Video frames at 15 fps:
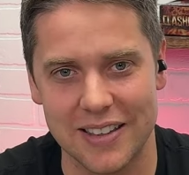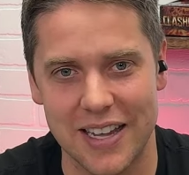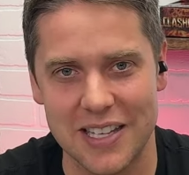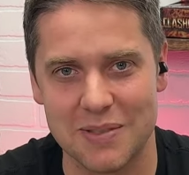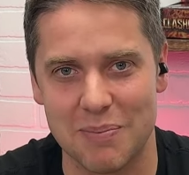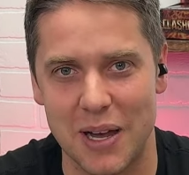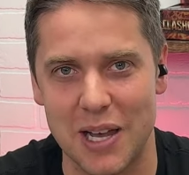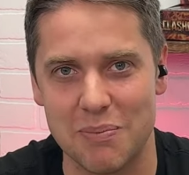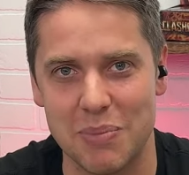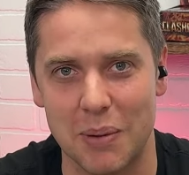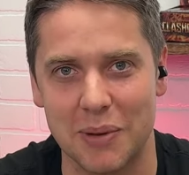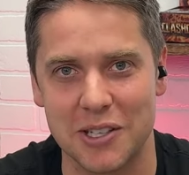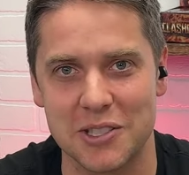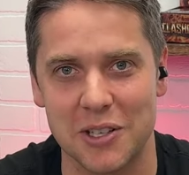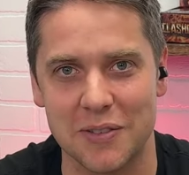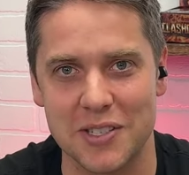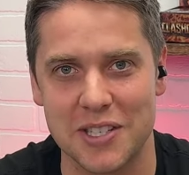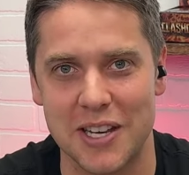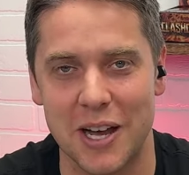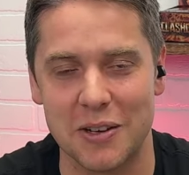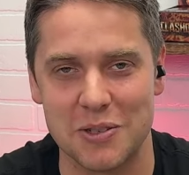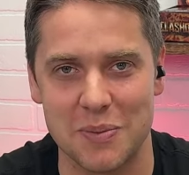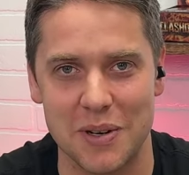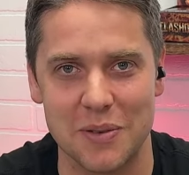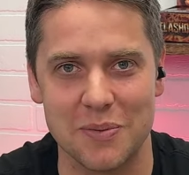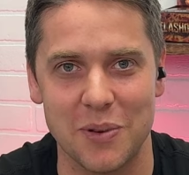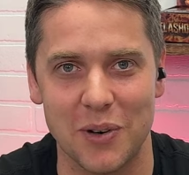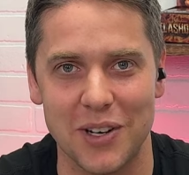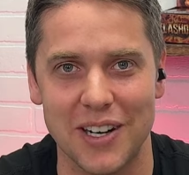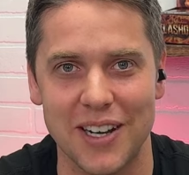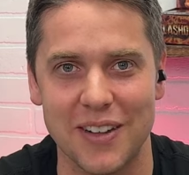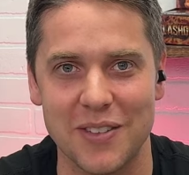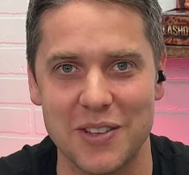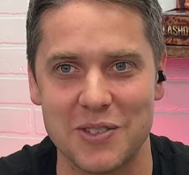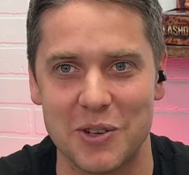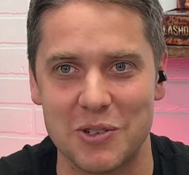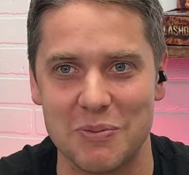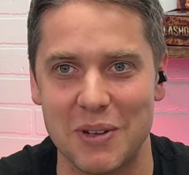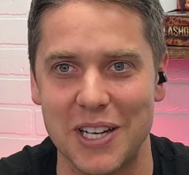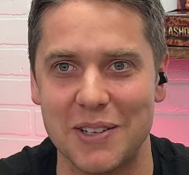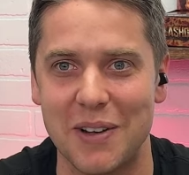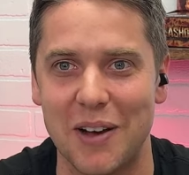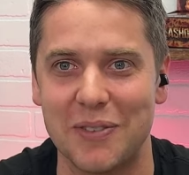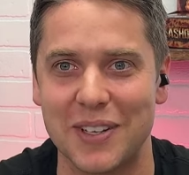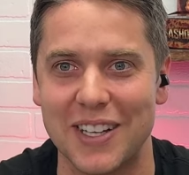that's my public service announcement for uh, the social media of alpha